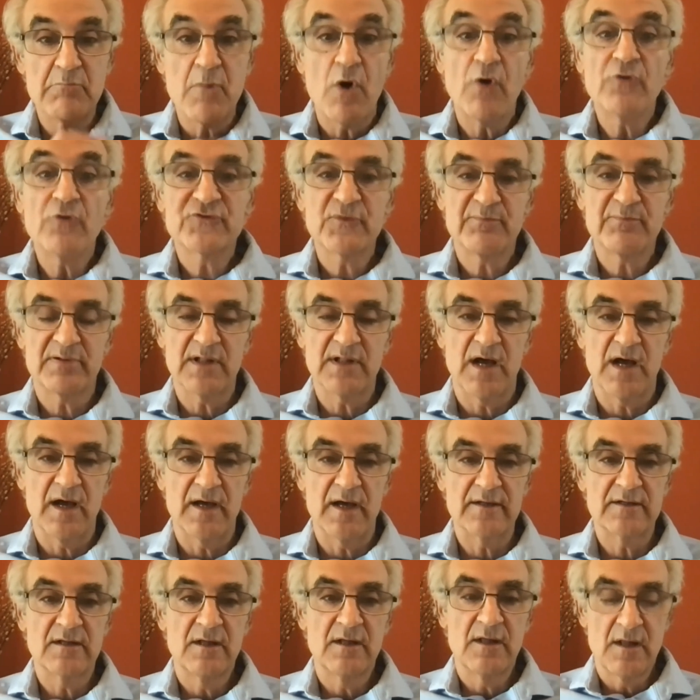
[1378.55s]

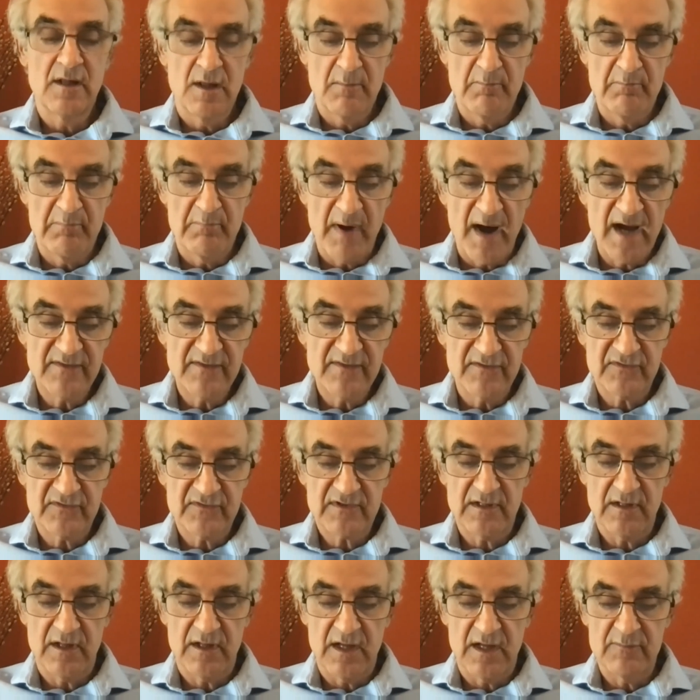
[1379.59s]
multiplied by this
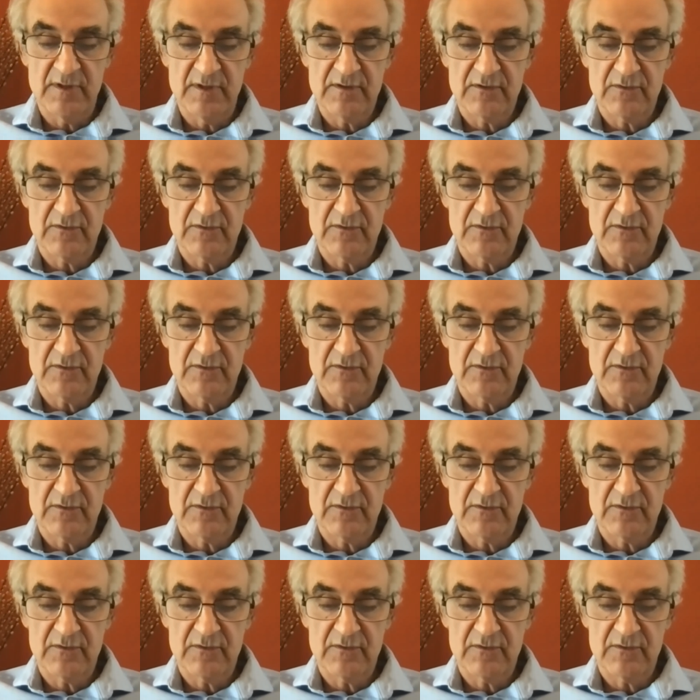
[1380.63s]
climate